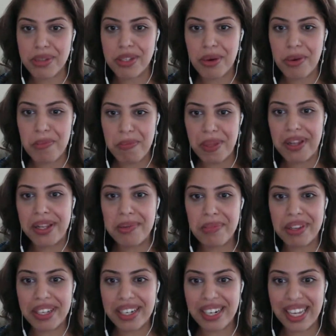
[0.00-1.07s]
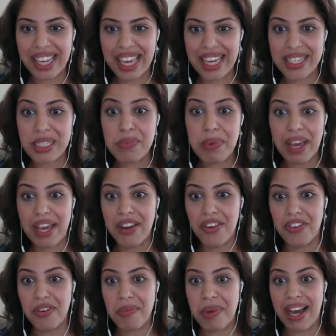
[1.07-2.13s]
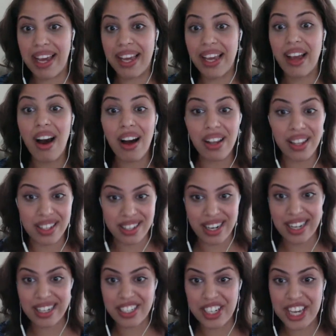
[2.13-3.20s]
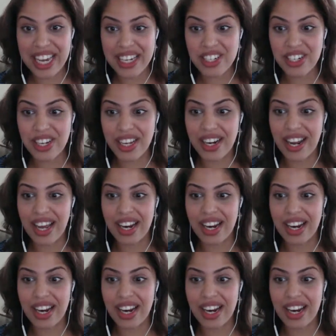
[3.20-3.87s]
So Bill and Melinda Gates paid for my college education, and